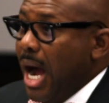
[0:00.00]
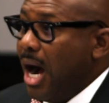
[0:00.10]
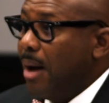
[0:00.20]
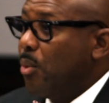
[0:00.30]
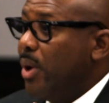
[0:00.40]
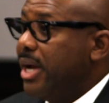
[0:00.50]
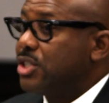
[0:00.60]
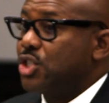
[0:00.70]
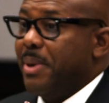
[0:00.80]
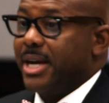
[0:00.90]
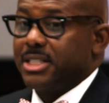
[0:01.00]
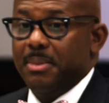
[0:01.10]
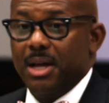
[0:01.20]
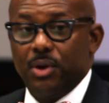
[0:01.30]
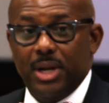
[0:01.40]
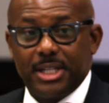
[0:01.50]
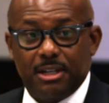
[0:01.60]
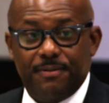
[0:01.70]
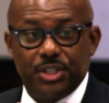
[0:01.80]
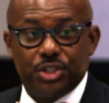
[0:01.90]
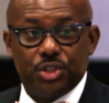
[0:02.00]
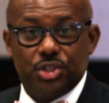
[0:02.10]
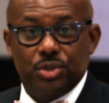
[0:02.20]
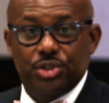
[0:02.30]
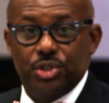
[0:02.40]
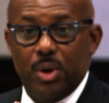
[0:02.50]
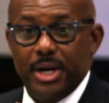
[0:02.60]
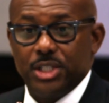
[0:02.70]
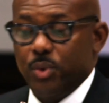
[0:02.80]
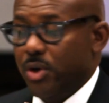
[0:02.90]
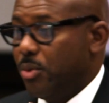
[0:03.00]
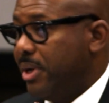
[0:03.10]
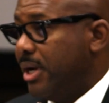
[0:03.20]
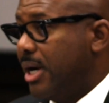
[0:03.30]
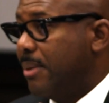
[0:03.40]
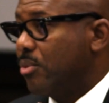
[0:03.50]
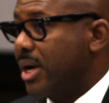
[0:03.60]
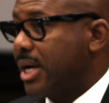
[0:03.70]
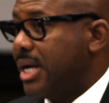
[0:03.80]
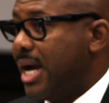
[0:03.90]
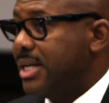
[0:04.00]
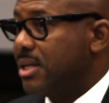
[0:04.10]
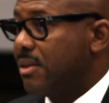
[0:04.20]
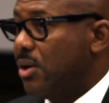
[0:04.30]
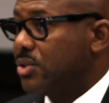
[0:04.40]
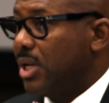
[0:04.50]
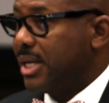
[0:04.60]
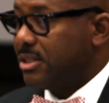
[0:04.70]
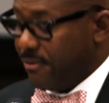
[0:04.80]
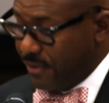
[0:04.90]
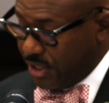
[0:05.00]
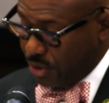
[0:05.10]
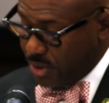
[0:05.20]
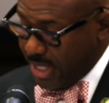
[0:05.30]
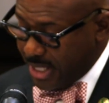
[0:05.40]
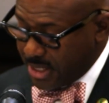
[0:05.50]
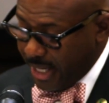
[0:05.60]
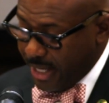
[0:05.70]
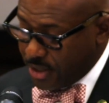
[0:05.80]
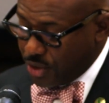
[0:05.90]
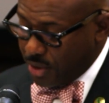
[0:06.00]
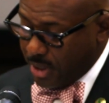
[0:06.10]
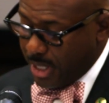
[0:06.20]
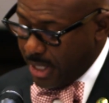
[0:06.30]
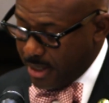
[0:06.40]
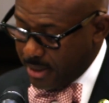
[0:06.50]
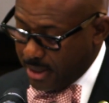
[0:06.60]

Um, we expect some other elected officials to join us. We will be um, recognizing those elected officials as they enter uh,